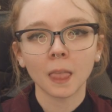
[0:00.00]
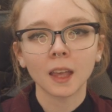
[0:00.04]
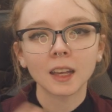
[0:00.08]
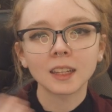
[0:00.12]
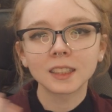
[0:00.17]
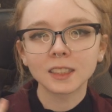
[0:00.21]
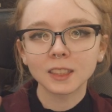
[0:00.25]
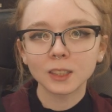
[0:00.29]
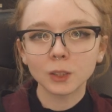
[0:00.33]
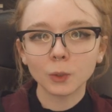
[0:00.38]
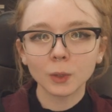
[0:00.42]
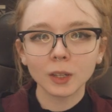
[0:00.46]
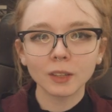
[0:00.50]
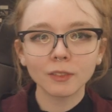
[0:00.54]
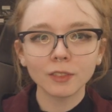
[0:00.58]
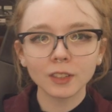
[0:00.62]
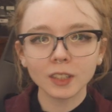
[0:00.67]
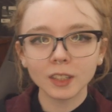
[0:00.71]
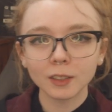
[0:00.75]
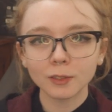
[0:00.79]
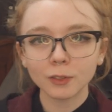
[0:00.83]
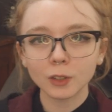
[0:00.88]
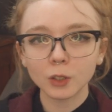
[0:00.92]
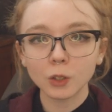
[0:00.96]
And so even
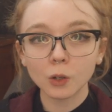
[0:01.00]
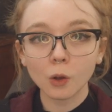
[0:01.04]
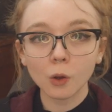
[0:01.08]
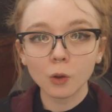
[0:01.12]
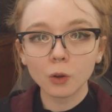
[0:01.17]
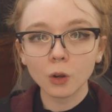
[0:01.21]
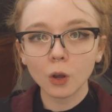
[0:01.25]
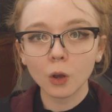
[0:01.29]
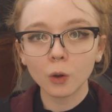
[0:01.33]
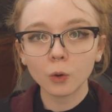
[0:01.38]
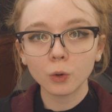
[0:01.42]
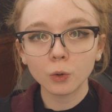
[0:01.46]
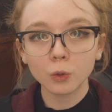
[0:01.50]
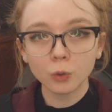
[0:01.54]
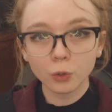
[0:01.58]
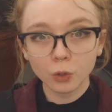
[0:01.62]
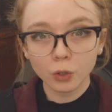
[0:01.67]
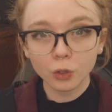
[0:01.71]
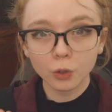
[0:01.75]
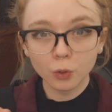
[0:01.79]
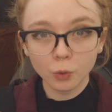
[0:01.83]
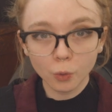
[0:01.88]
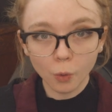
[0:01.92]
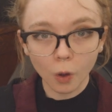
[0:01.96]
if you don't know who
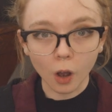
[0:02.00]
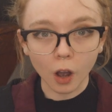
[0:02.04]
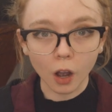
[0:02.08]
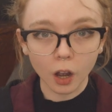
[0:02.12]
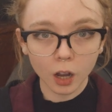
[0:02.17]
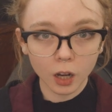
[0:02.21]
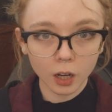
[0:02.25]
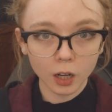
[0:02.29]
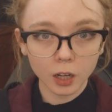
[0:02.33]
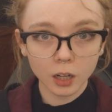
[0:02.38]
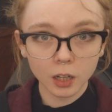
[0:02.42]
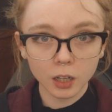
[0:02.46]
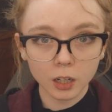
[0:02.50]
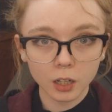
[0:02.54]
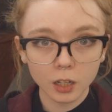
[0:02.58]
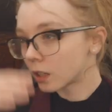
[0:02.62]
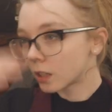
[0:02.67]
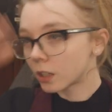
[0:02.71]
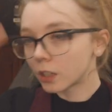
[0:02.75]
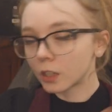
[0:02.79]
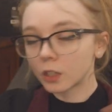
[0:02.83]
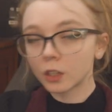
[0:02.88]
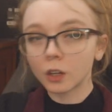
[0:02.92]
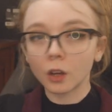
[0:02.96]
you are,
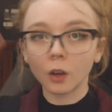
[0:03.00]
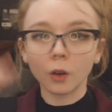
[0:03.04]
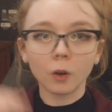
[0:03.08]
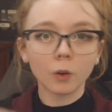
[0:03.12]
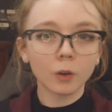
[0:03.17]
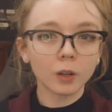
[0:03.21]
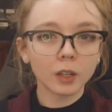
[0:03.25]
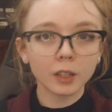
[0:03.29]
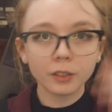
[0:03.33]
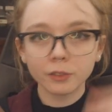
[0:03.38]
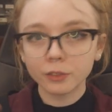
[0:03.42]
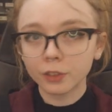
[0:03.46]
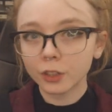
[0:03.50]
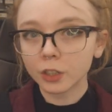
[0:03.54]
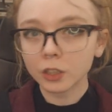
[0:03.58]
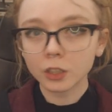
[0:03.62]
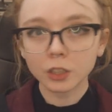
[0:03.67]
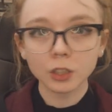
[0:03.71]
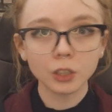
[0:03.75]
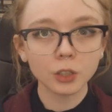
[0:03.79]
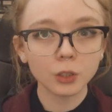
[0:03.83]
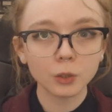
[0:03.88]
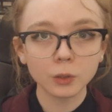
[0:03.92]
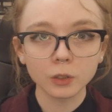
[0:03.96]
you know, if your
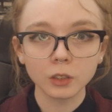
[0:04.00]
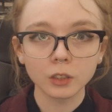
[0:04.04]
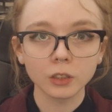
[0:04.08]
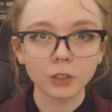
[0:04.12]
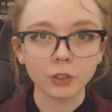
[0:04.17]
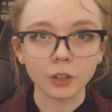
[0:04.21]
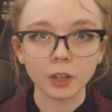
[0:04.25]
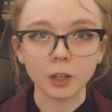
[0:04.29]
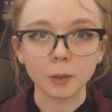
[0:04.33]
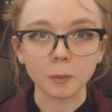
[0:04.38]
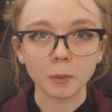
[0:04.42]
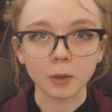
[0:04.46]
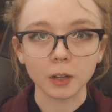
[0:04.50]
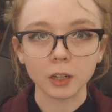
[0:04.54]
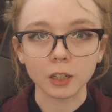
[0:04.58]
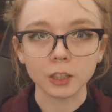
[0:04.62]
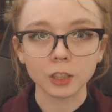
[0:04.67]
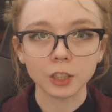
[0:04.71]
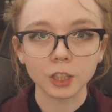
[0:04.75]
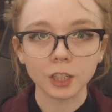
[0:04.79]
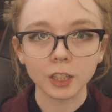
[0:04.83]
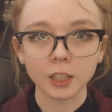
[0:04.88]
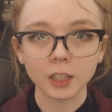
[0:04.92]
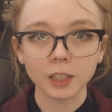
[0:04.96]
dudes are
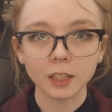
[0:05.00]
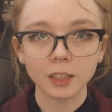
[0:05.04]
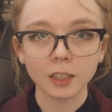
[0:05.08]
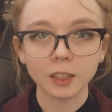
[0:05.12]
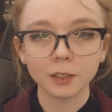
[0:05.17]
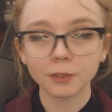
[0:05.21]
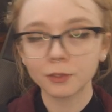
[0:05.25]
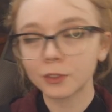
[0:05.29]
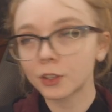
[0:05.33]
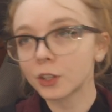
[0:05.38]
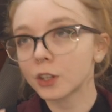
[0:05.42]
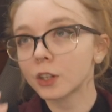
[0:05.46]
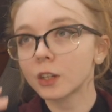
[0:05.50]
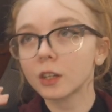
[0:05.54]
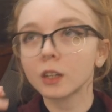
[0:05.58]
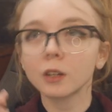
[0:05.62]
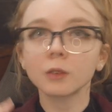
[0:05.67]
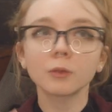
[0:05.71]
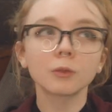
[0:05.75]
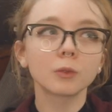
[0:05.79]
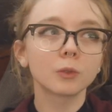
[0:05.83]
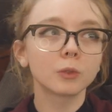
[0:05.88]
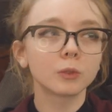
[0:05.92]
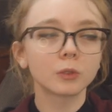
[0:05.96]
emerging, if you're a
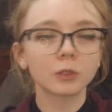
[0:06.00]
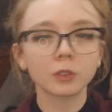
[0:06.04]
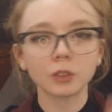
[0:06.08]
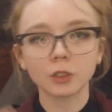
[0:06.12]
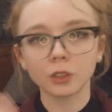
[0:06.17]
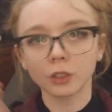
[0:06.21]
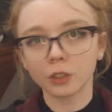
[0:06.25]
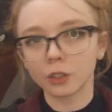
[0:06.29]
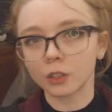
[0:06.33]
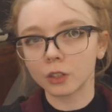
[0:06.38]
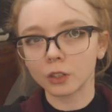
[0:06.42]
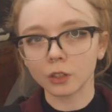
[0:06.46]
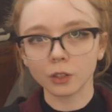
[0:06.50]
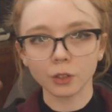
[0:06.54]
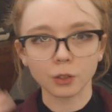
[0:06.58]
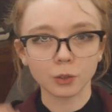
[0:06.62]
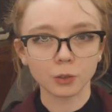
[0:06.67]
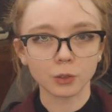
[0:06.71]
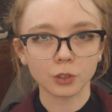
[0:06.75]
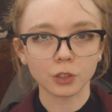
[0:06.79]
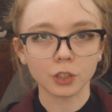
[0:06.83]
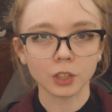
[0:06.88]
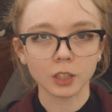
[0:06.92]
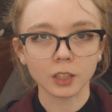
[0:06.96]
rooster
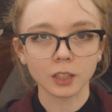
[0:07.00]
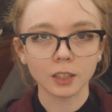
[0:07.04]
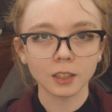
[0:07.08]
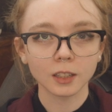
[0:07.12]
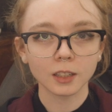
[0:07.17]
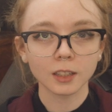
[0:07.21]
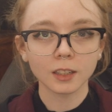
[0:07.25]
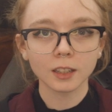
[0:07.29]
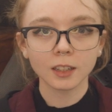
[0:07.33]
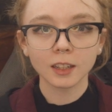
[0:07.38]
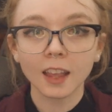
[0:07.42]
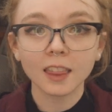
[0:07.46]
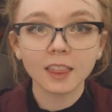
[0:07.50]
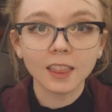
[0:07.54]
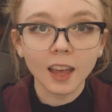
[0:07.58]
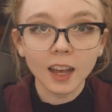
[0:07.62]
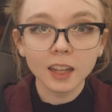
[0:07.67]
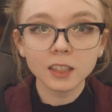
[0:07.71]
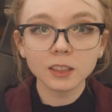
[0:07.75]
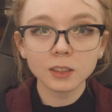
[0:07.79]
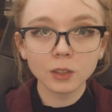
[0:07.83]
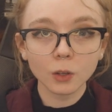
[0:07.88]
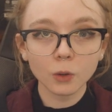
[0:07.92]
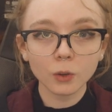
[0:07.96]
illusion,
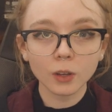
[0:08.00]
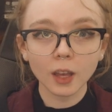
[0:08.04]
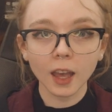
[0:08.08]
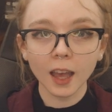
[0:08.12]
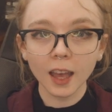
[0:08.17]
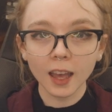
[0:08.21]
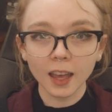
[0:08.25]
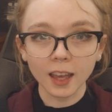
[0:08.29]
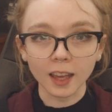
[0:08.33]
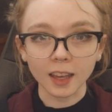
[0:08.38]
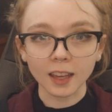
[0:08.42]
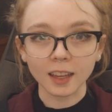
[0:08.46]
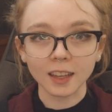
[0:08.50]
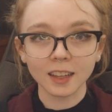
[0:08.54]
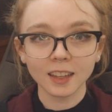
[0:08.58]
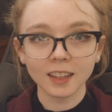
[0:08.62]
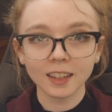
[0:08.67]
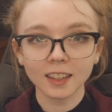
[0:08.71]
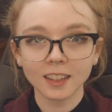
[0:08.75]
that's okay.